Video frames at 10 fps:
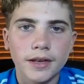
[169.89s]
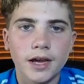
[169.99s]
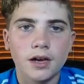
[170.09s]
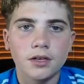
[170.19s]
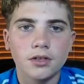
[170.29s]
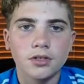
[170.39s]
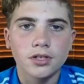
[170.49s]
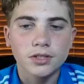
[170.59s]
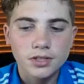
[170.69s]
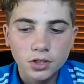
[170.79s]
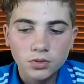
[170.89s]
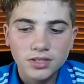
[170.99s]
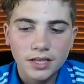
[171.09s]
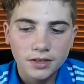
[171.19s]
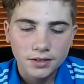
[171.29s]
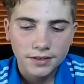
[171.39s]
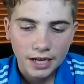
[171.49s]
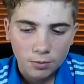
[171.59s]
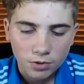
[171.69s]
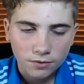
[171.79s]
Now, you can still send it
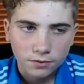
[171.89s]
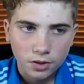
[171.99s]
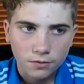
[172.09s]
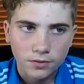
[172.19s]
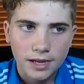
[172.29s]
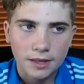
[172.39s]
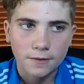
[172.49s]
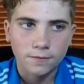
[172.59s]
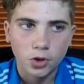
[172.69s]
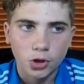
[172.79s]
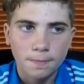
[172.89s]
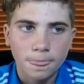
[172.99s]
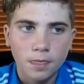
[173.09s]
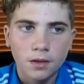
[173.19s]
down without the float,